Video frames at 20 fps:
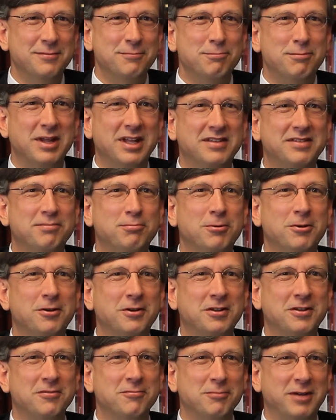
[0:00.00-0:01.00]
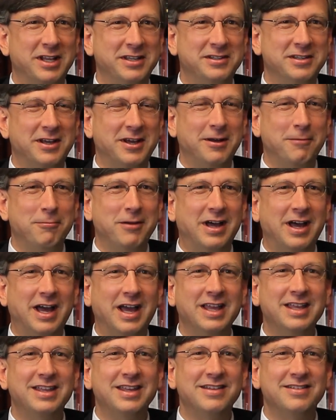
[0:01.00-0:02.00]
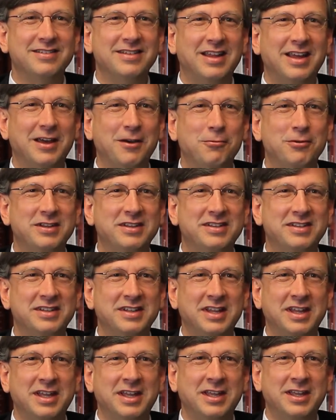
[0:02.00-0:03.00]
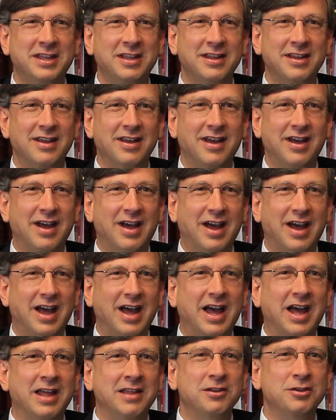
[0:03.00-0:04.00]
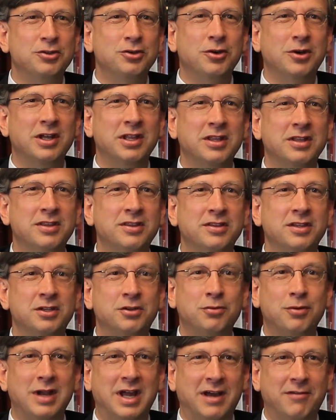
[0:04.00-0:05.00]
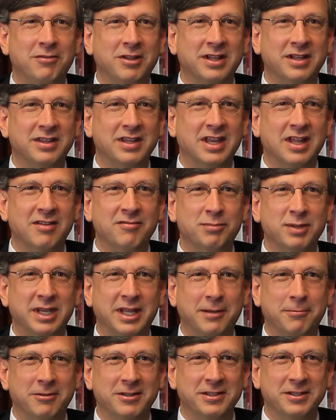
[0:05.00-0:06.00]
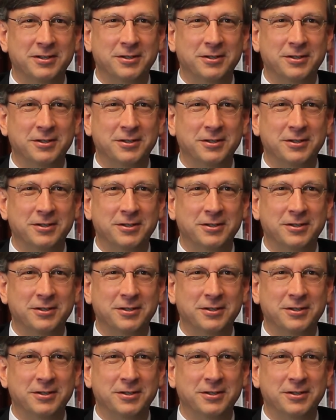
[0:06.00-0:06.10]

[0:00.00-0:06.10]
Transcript: Best perk of my job? I guess I would say I enjoy the traveling that I've been able to